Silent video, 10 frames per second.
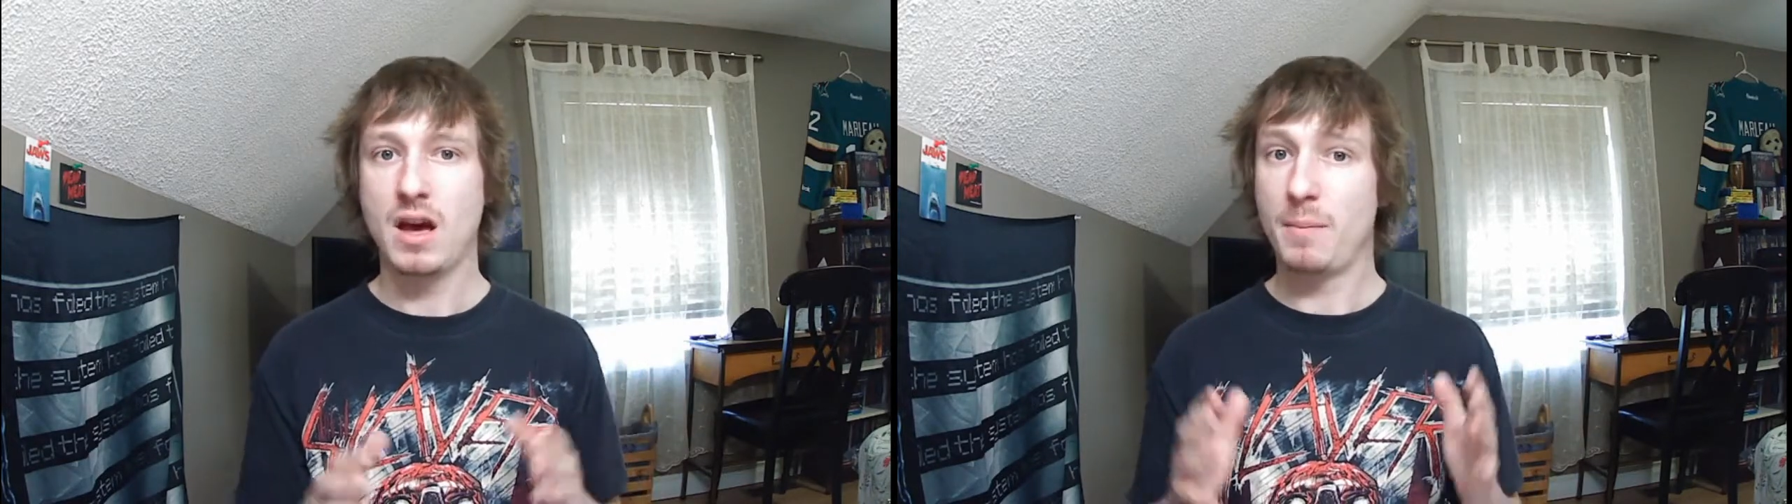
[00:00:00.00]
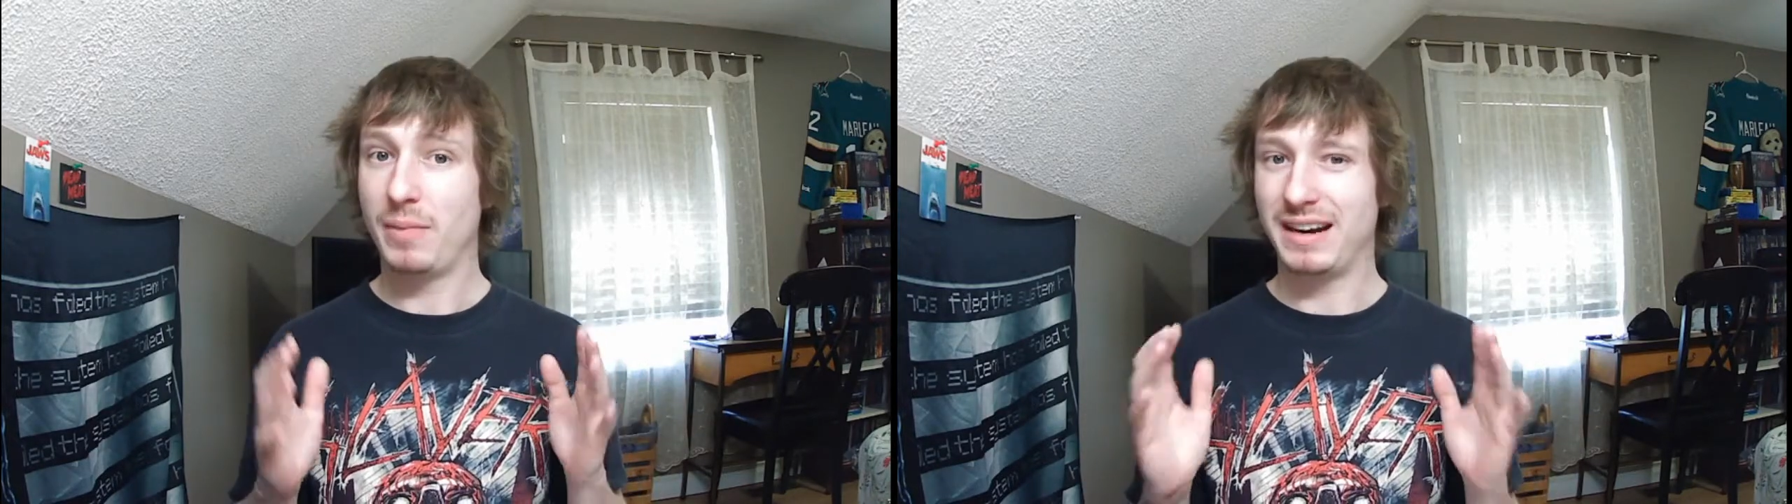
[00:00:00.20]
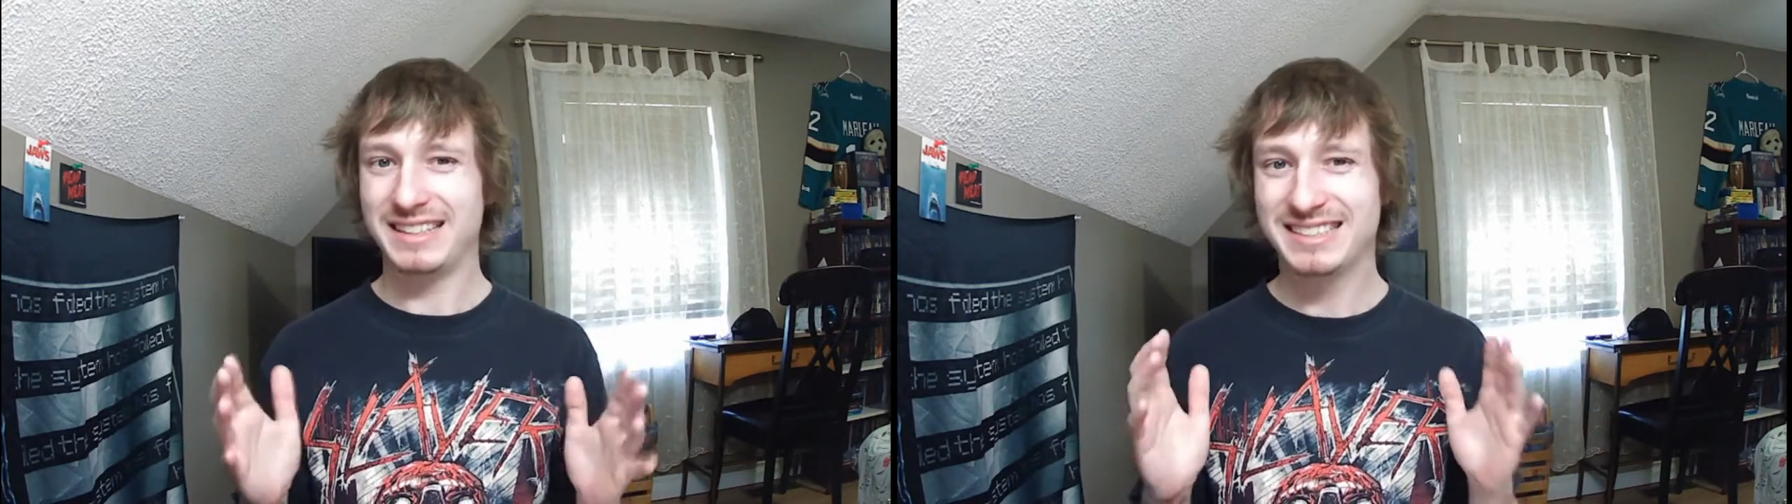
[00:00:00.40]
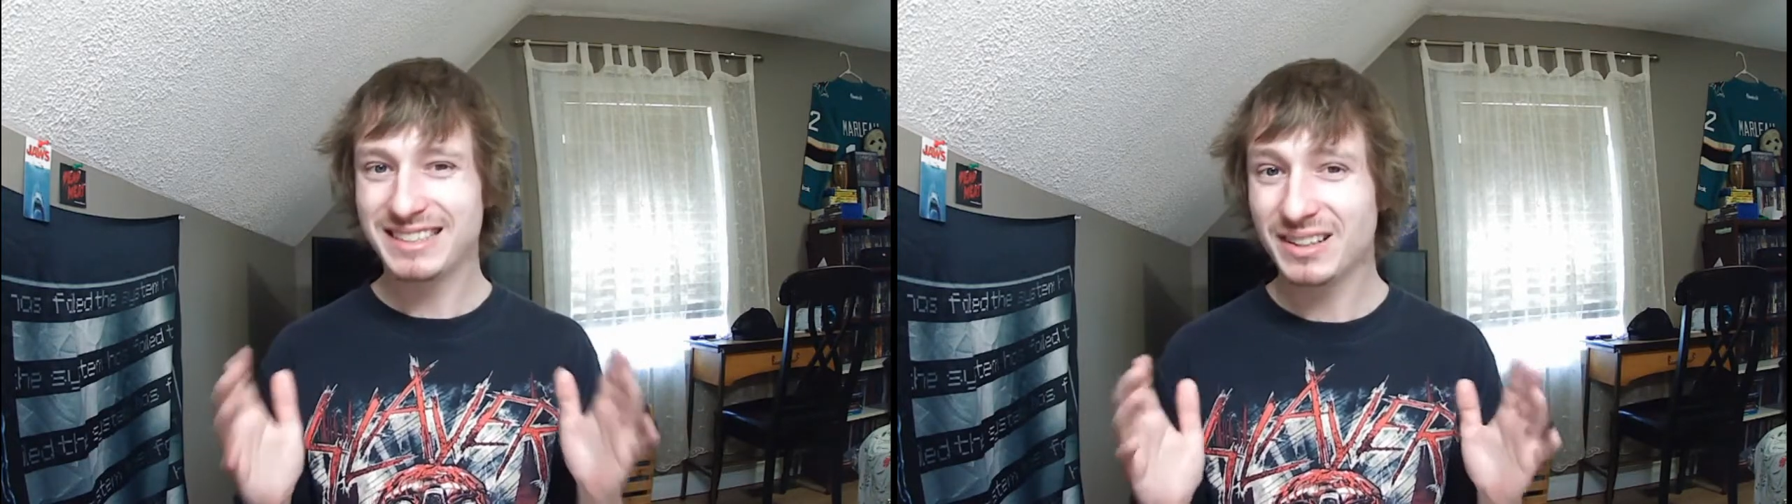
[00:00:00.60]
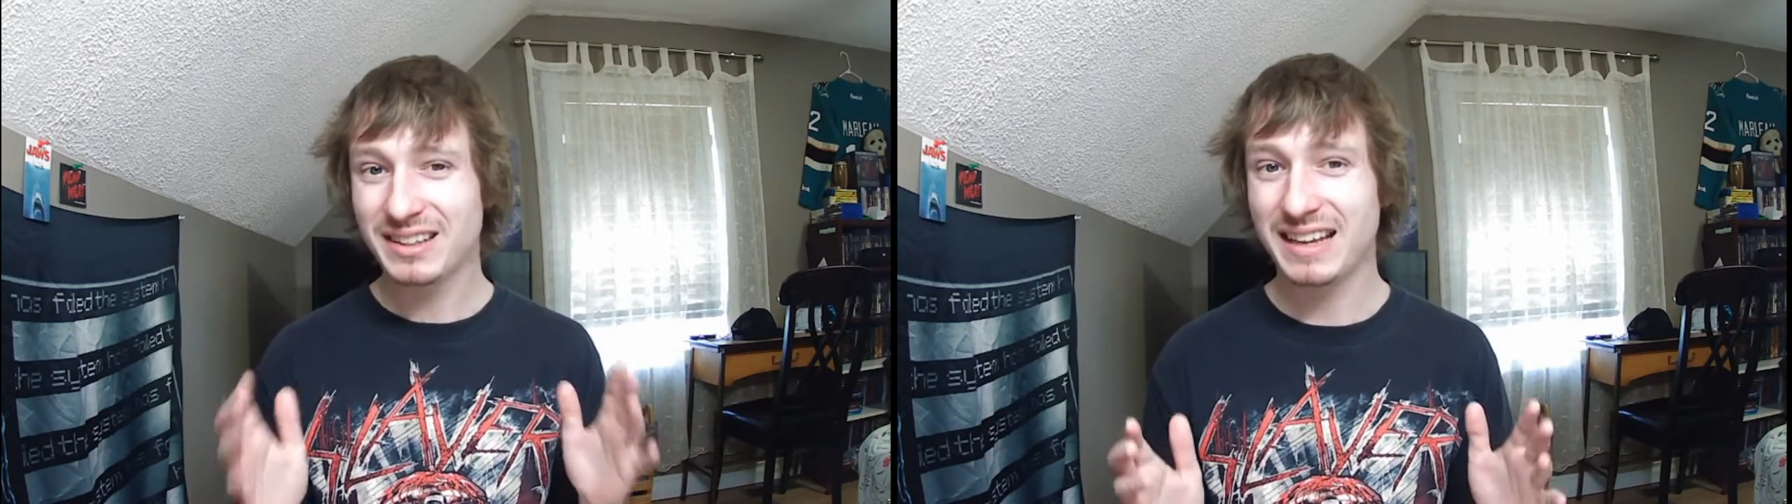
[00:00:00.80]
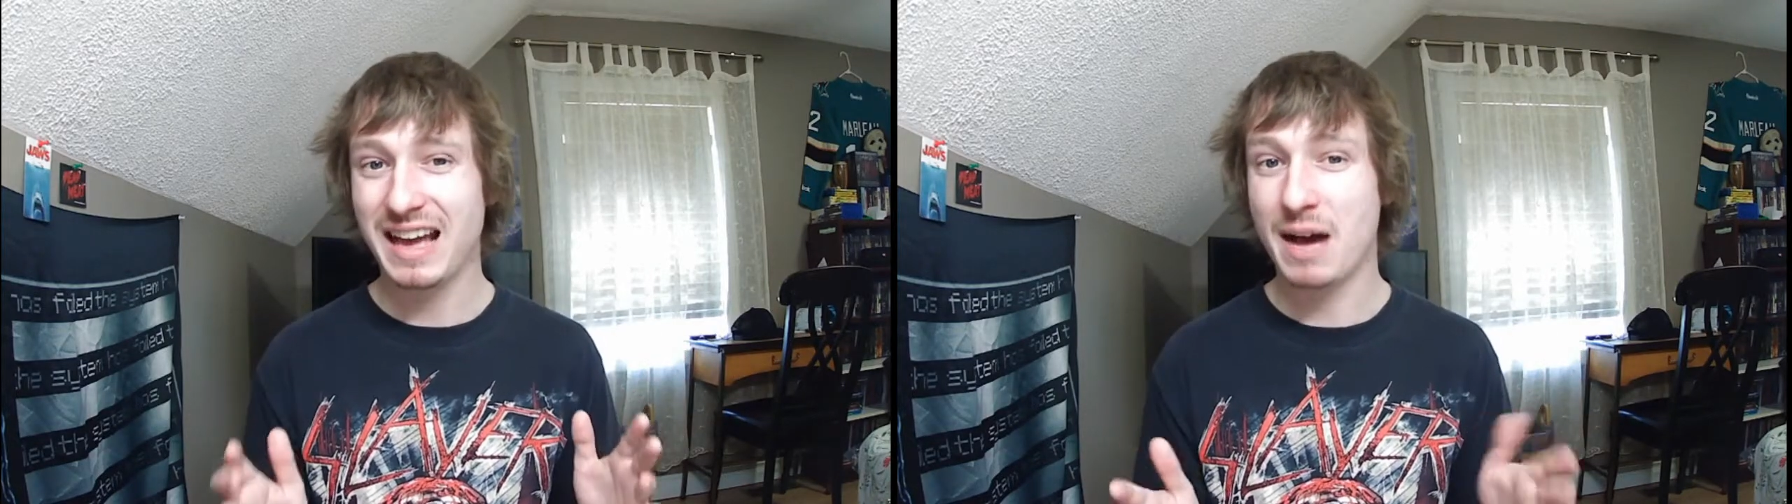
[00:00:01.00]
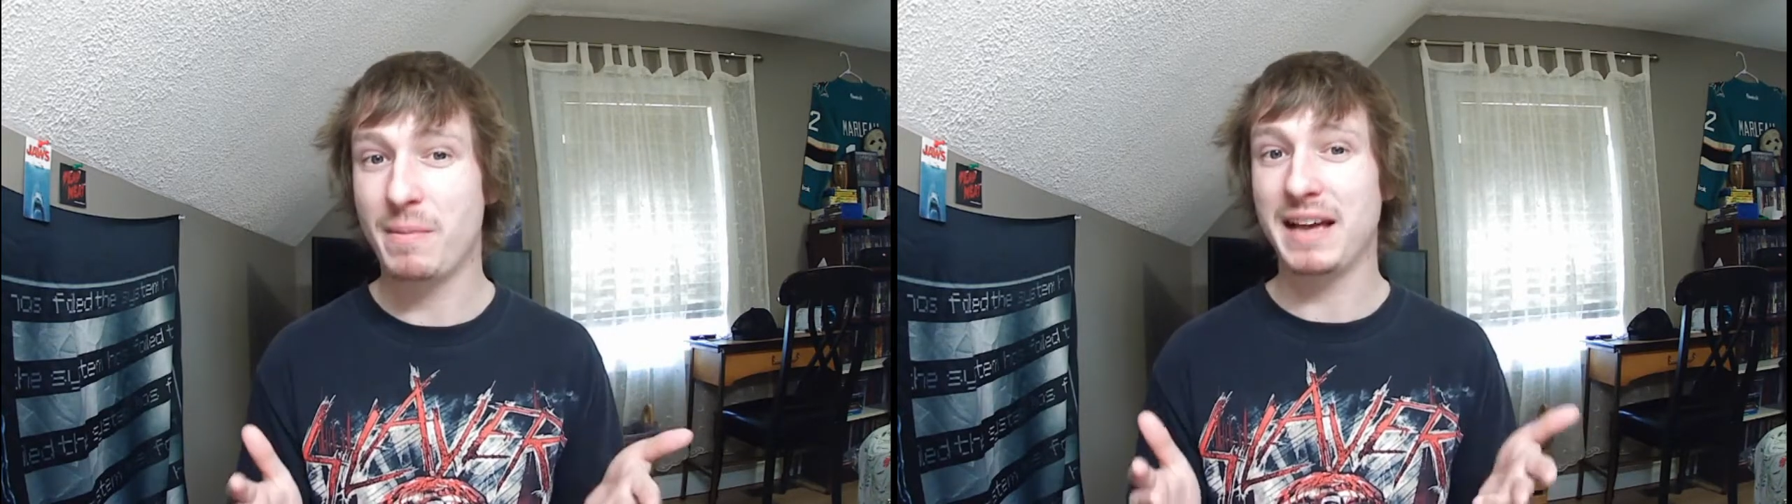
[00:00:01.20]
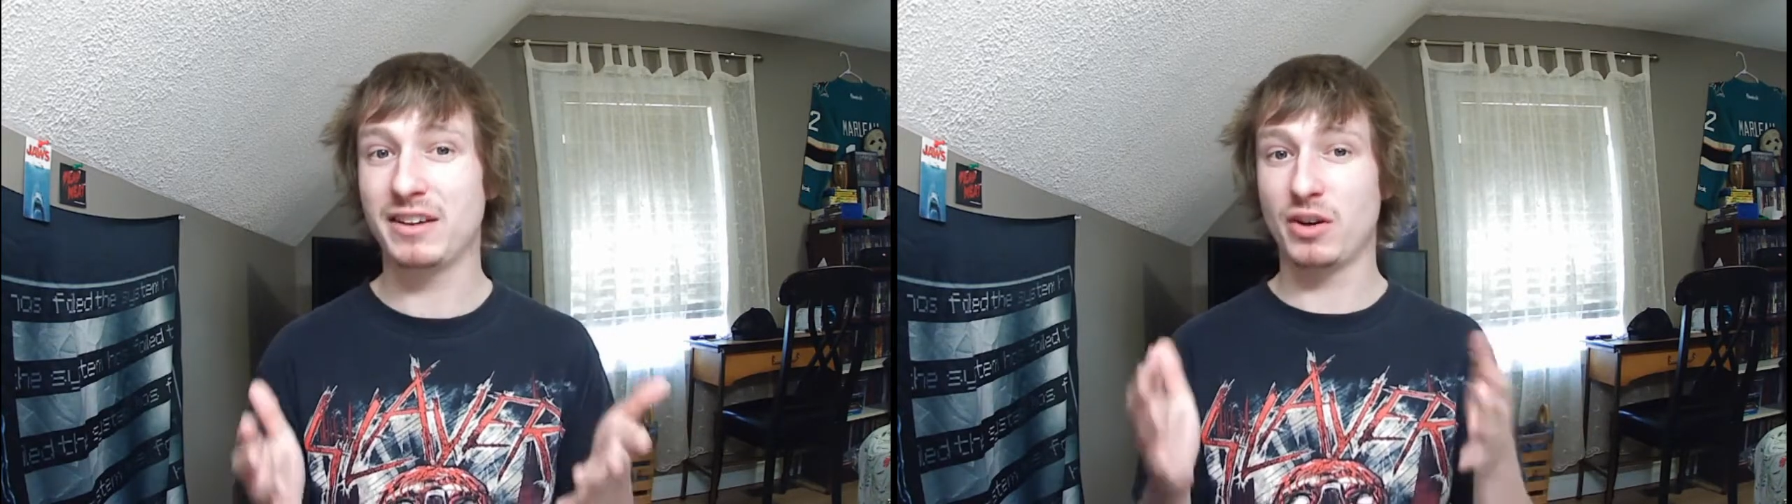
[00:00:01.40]
But I still think I
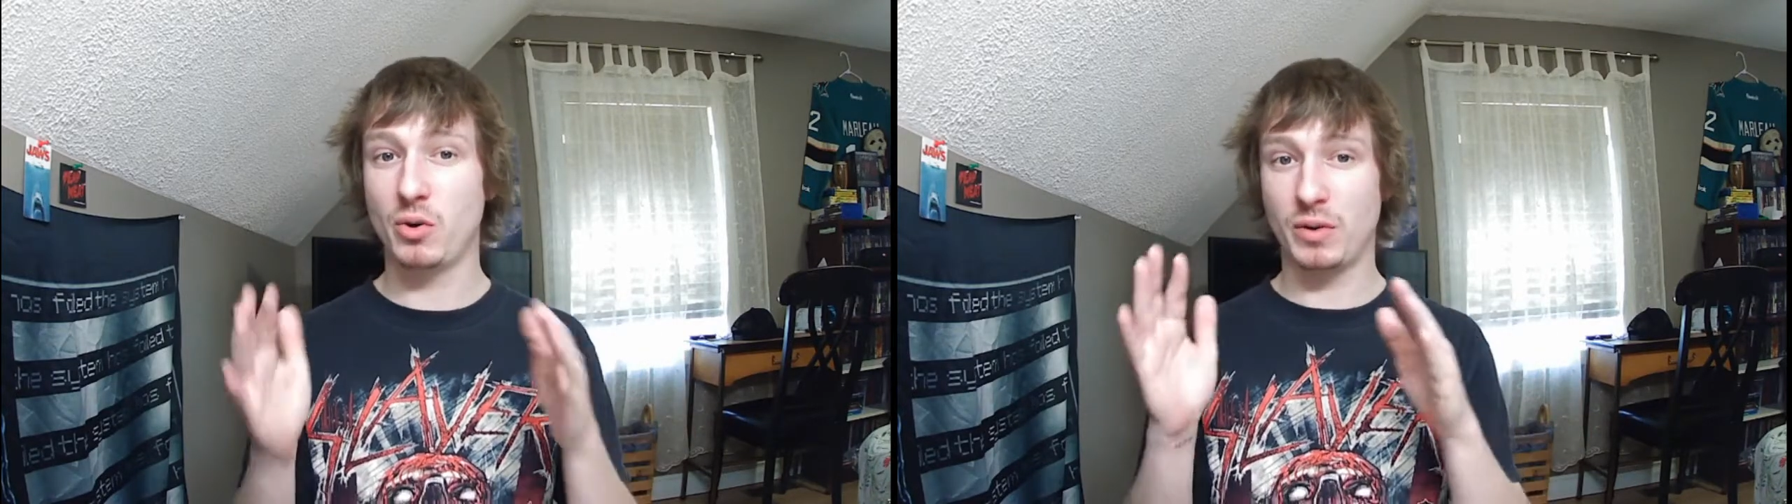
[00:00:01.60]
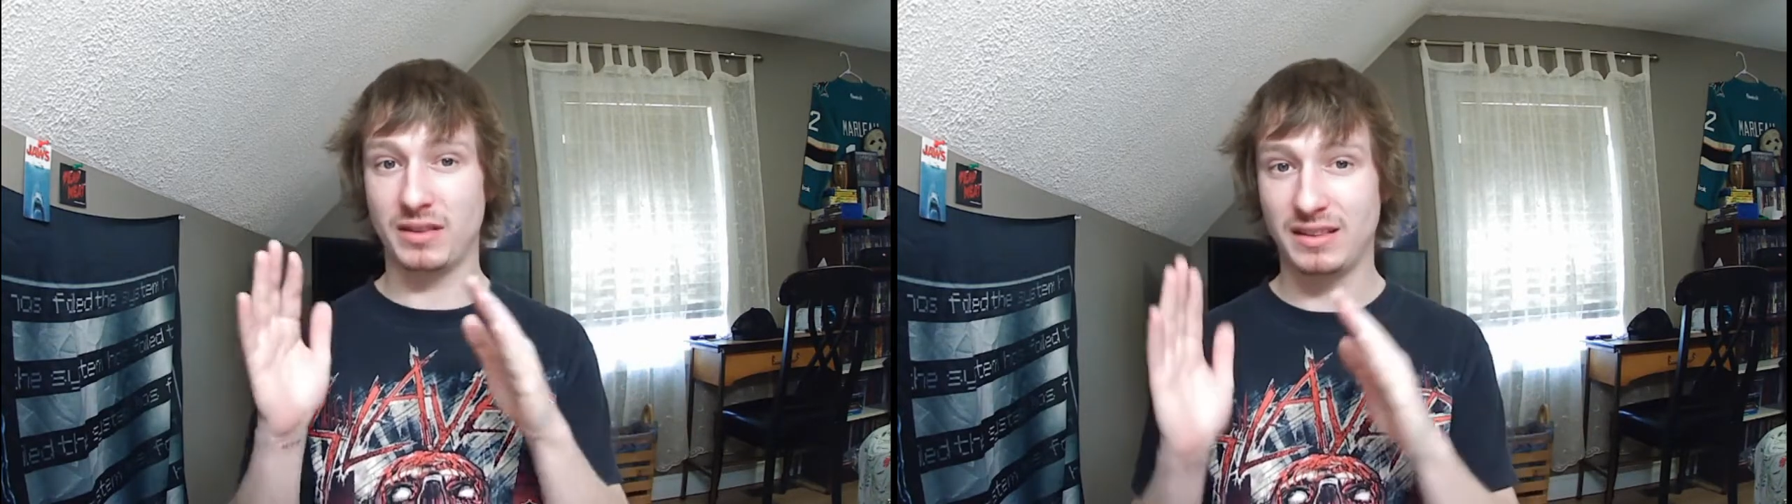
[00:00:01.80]
might go with